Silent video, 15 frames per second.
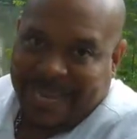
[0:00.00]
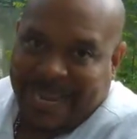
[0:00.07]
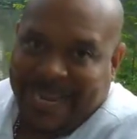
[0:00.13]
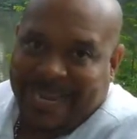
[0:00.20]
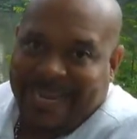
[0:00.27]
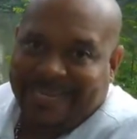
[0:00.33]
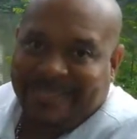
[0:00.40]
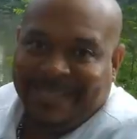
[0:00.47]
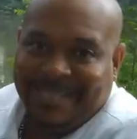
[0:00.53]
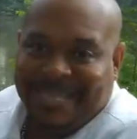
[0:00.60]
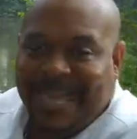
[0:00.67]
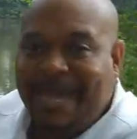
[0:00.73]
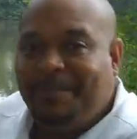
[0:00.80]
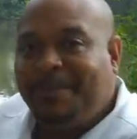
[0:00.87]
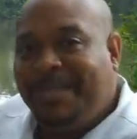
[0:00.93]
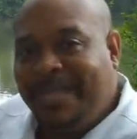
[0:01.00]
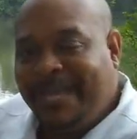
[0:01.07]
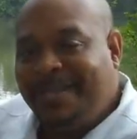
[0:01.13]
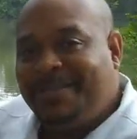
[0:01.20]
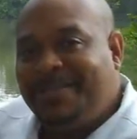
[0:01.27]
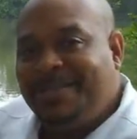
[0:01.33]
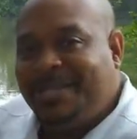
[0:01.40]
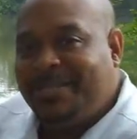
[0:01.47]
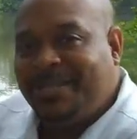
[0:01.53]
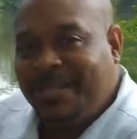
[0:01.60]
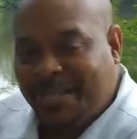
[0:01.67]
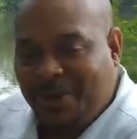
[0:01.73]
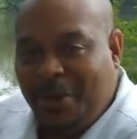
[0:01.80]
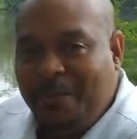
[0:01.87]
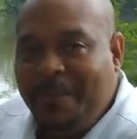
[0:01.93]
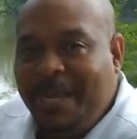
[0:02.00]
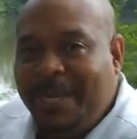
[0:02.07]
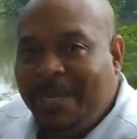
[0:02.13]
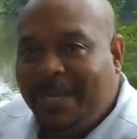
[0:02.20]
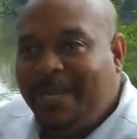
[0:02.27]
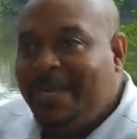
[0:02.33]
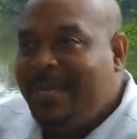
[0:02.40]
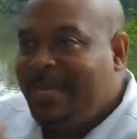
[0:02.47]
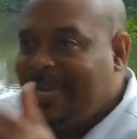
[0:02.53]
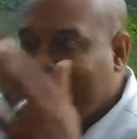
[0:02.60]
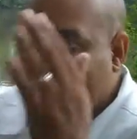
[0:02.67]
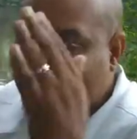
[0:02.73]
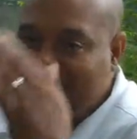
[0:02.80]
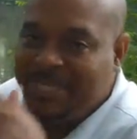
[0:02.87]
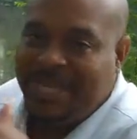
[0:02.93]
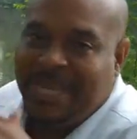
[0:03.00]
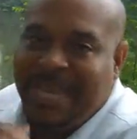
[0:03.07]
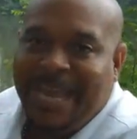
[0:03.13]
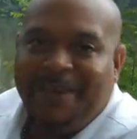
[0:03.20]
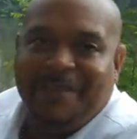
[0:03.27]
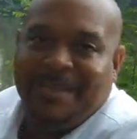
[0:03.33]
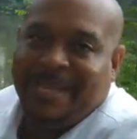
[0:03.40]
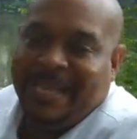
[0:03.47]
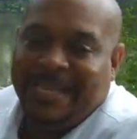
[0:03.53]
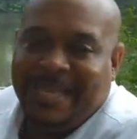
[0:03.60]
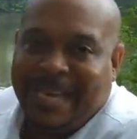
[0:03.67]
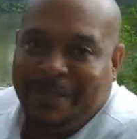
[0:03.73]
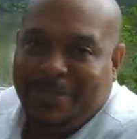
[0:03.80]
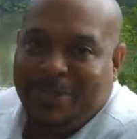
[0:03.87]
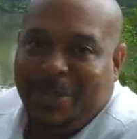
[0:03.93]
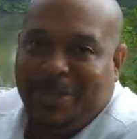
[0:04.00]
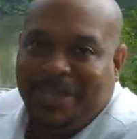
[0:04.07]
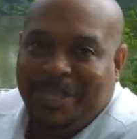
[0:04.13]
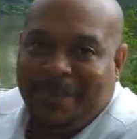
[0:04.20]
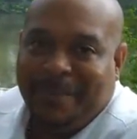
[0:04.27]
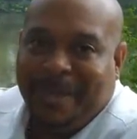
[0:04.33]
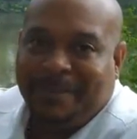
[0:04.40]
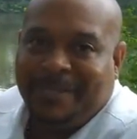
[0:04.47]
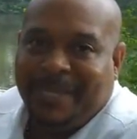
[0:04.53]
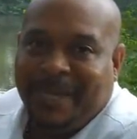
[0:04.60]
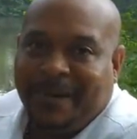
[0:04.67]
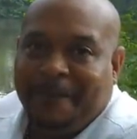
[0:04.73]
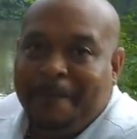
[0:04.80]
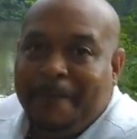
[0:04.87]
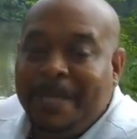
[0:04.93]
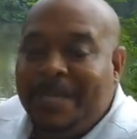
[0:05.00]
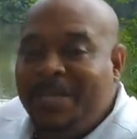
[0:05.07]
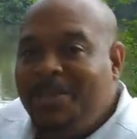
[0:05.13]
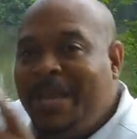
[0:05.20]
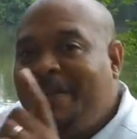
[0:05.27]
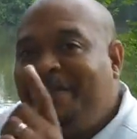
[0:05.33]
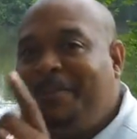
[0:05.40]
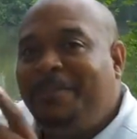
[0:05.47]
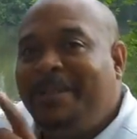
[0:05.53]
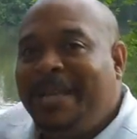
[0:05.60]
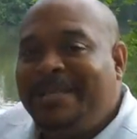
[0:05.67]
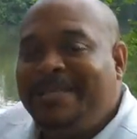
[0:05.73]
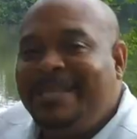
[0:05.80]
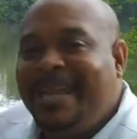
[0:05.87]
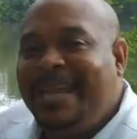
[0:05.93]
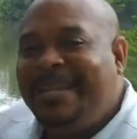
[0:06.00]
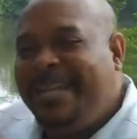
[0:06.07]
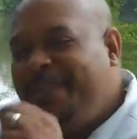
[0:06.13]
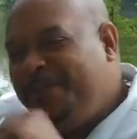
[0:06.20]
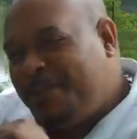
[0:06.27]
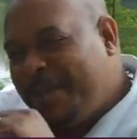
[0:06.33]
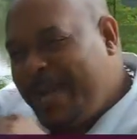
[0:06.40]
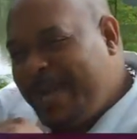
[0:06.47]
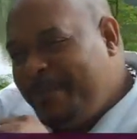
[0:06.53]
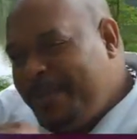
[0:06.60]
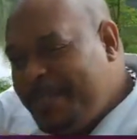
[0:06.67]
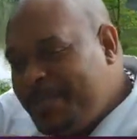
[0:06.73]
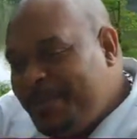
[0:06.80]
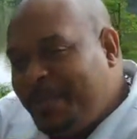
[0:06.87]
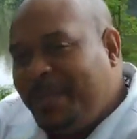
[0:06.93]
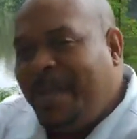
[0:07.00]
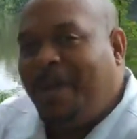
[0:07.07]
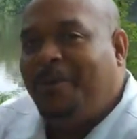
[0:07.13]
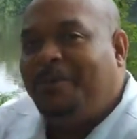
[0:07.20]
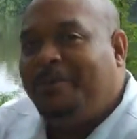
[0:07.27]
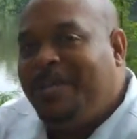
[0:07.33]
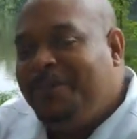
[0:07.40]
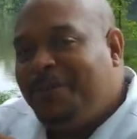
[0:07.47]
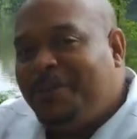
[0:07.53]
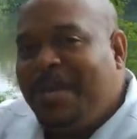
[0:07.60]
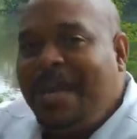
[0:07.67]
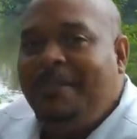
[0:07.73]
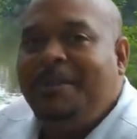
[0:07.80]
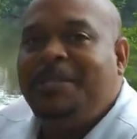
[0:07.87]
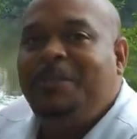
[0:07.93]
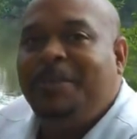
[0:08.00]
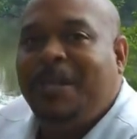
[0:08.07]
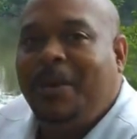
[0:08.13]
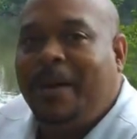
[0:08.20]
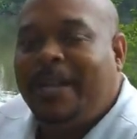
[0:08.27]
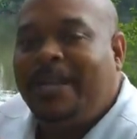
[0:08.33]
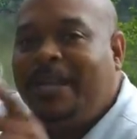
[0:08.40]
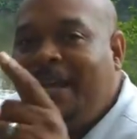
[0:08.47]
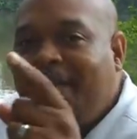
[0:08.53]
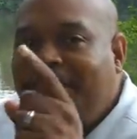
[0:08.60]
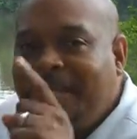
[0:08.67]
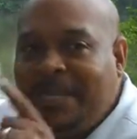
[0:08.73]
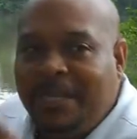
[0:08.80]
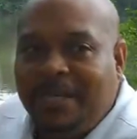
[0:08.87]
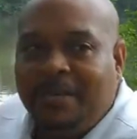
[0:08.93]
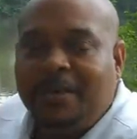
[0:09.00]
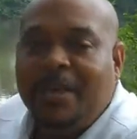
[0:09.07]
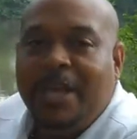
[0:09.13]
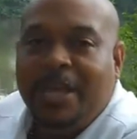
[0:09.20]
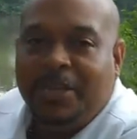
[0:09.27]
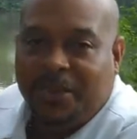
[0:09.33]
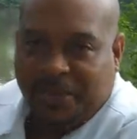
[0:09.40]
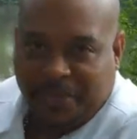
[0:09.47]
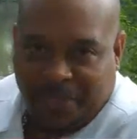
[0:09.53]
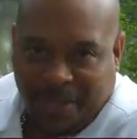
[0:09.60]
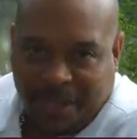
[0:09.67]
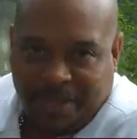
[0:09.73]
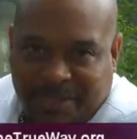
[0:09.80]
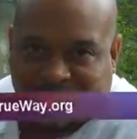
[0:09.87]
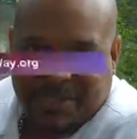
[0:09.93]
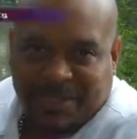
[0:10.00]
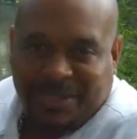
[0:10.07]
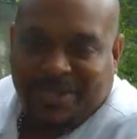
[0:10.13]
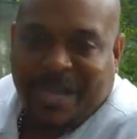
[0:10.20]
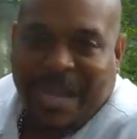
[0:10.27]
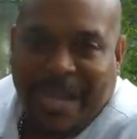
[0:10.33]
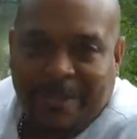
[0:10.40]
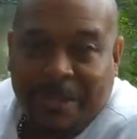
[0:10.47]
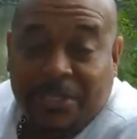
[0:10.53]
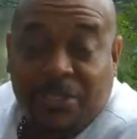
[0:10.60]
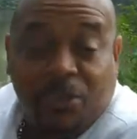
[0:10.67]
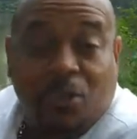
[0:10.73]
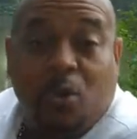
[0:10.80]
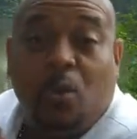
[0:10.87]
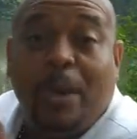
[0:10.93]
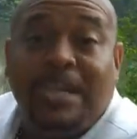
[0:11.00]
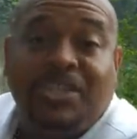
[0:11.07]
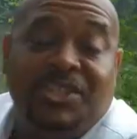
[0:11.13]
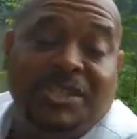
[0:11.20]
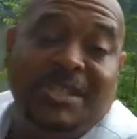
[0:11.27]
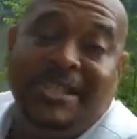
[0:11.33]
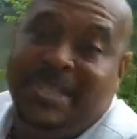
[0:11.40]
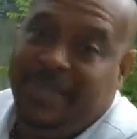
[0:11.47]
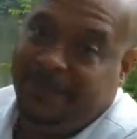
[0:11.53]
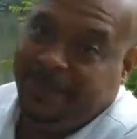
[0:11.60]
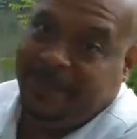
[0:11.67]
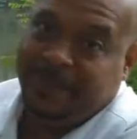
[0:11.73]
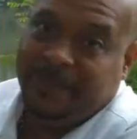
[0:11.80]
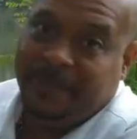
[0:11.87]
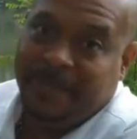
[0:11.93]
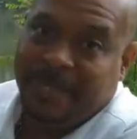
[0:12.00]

At the top links, just click on media and you'll see everything that I'm talking about there. You have a blessed day. Leave your comments below. Leave your comments below. I'd love to hear your thoughts, your comments, your questions even